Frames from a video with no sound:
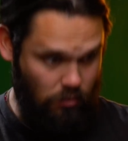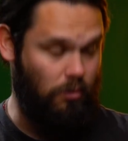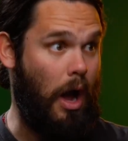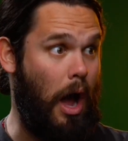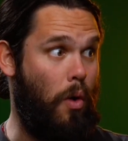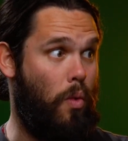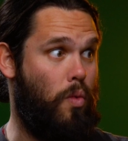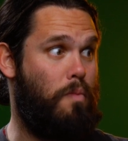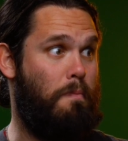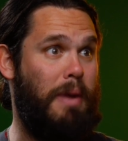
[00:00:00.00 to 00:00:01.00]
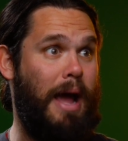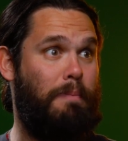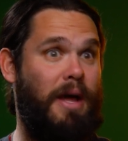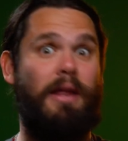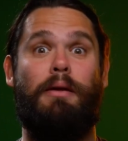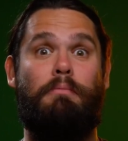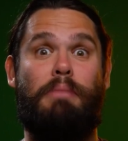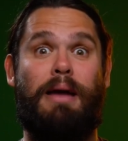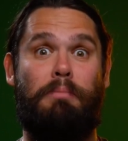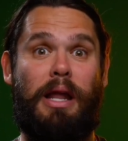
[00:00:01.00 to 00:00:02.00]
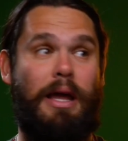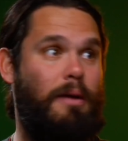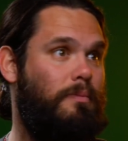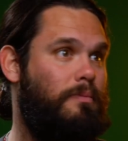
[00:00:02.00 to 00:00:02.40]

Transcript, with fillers: Whoa! Black Betty, bam blam.